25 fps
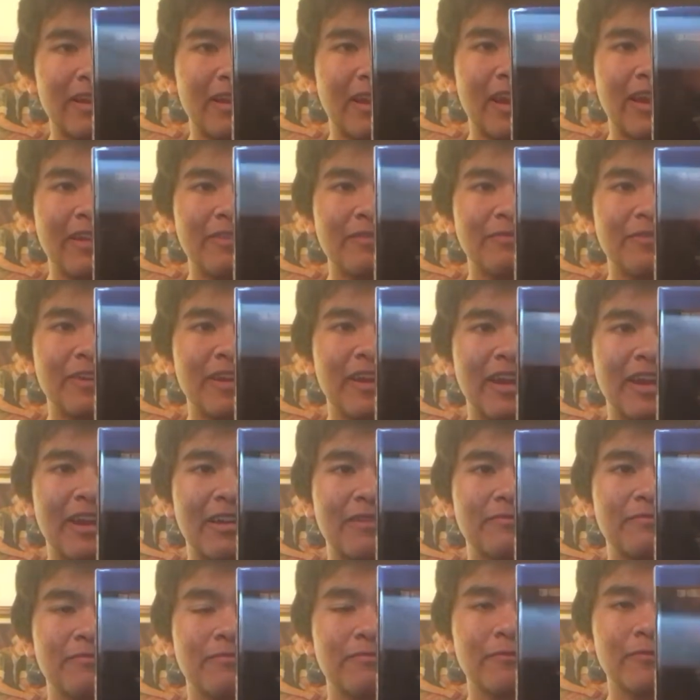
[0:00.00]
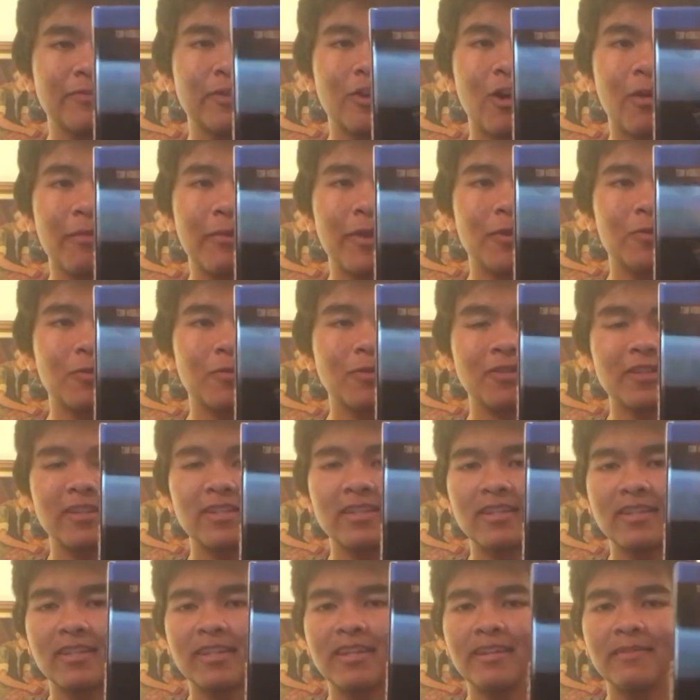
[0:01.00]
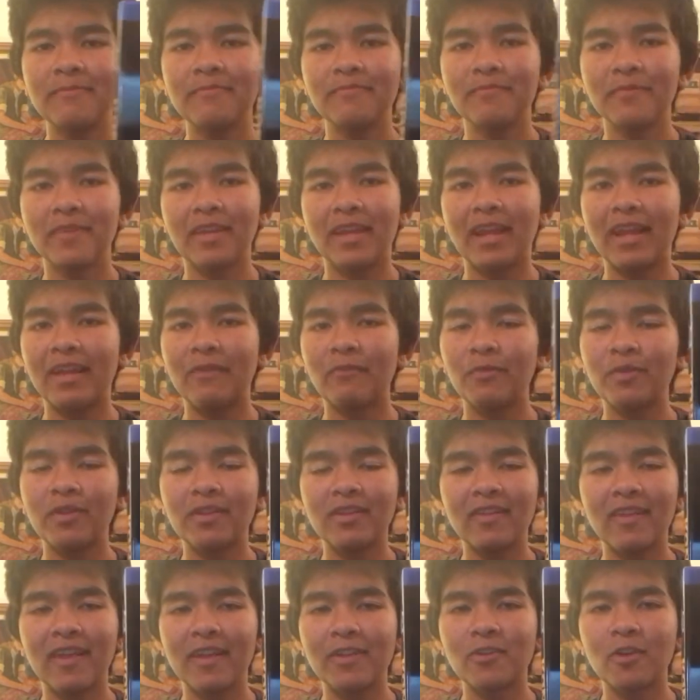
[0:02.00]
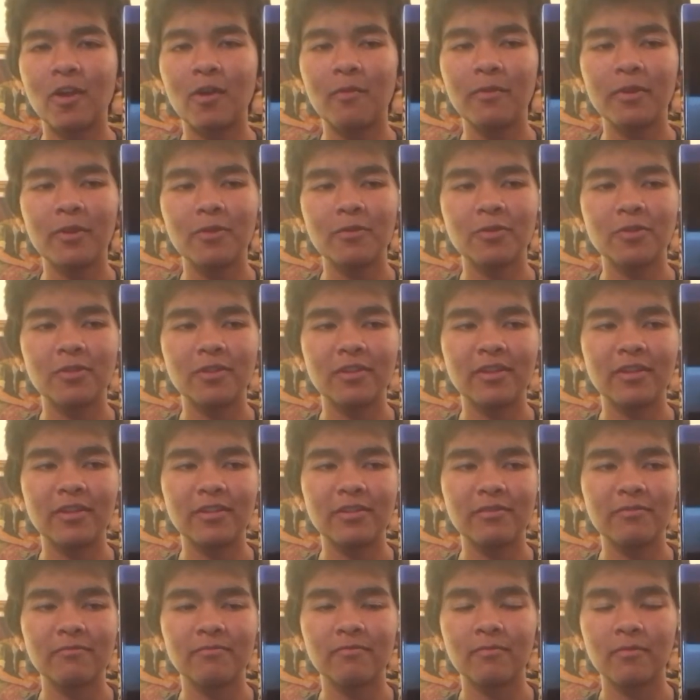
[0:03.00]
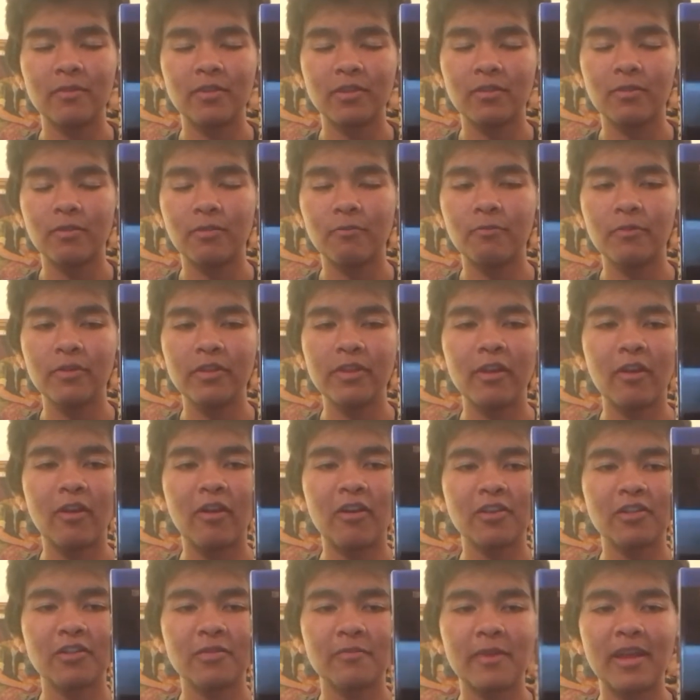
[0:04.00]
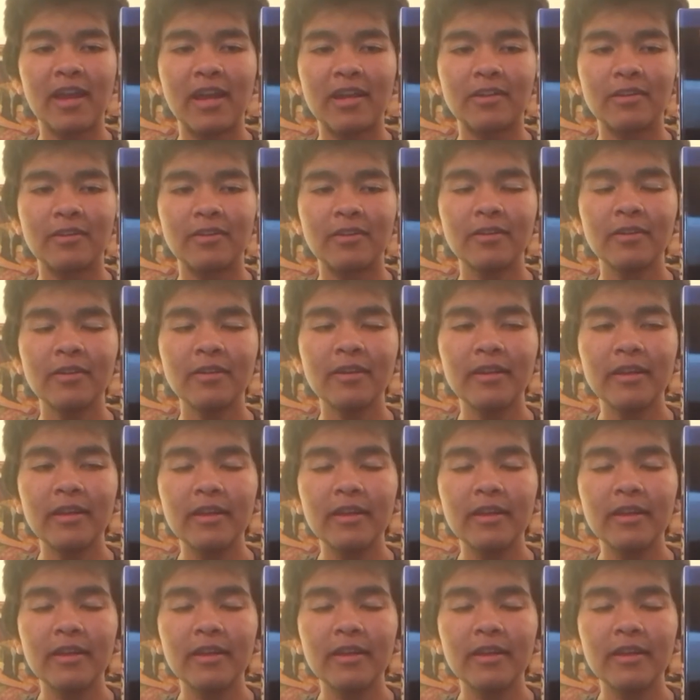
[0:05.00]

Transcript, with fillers: I yeah, Tom Hiddleston's in it, and I really like Tom Hiddleston. He's really awesome actor.